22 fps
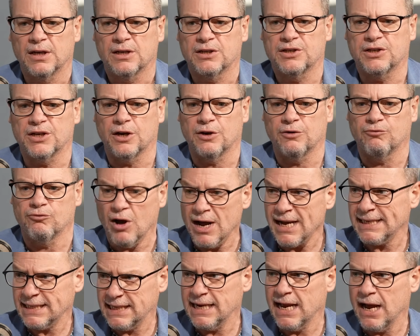So
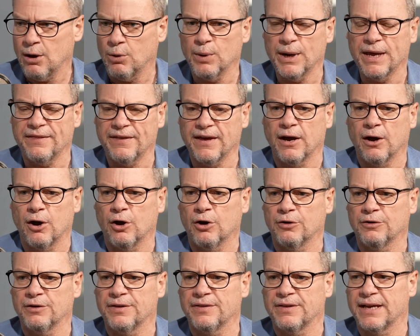right now, where they
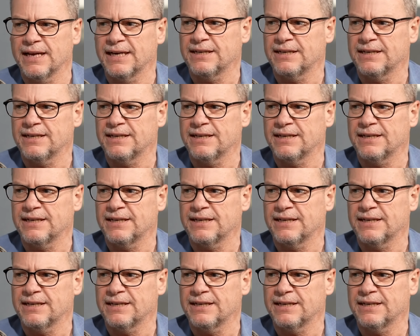are in their